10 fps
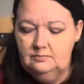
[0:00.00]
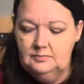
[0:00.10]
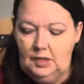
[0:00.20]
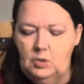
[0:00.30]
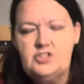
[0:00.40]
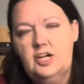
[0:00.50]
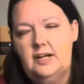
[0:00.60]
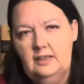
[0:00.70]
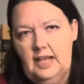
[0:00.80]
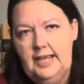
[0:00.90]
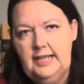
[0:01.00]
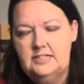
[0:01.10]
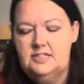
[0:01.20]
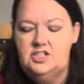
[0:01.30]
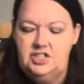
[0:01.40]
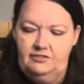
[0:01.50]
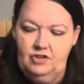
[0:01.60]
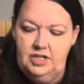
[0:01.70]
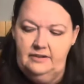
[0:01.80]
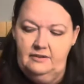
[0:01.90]
Which I kind of like, it's
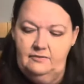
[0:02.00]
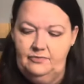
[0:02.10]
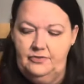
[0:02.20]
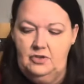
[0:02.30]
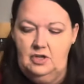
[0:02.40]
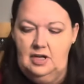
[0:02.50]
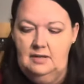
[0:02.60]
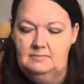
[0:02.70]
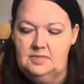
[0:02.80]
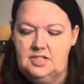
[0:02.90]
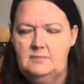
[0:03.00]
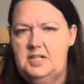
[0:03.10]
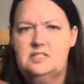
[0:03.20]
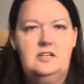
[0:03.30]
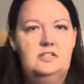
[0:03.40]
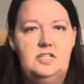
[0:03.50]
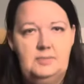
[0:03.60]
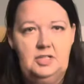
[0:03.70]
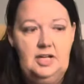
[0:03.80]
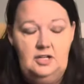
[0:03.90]
different. Cinnamon isn't
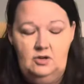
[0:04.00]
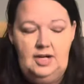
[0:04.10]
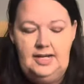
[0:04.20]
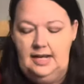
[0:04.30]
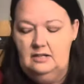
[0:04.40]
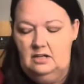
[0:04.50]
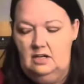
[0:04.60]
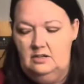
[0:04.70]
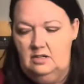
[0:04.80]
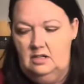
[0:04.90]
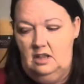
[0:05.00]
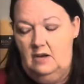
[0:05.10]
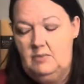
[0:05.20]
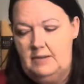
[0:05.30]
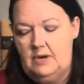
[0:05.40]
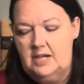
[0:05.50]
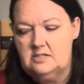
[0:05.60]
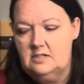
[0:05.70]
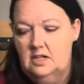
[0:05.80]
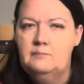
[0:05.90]
typically a note I get on a of
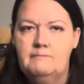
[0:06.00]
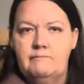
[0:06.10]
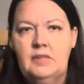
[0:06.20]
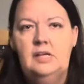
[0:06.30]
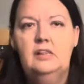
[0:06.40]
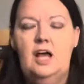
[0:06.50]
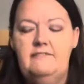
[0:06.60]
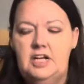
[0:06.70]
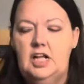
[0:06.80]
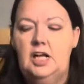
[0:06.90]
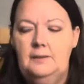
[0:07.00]
Redbreast. A lot of vanilla.